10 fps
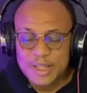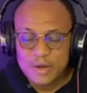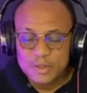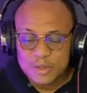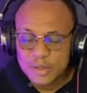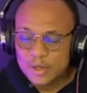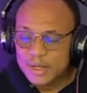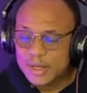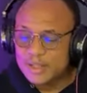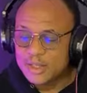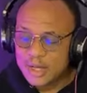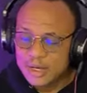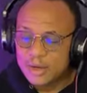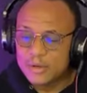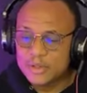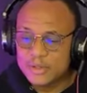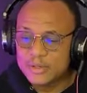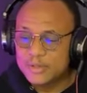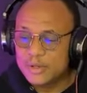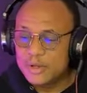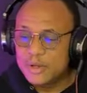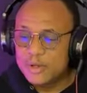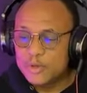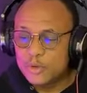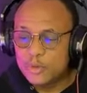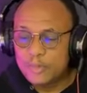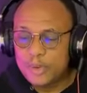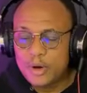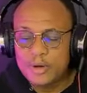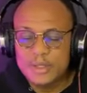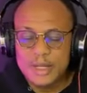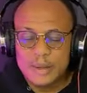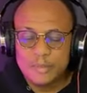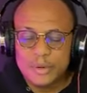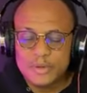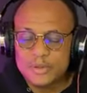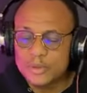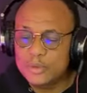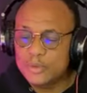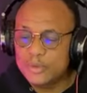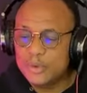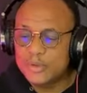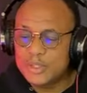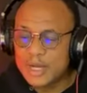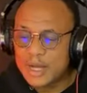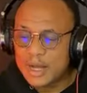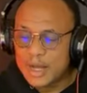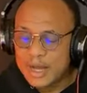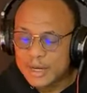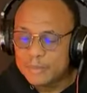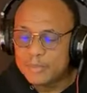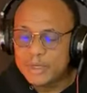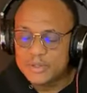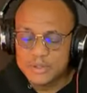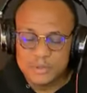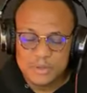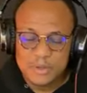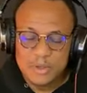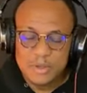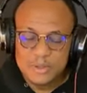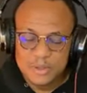without knowledge and utterance. So, Paul the Apostle wrote an epistle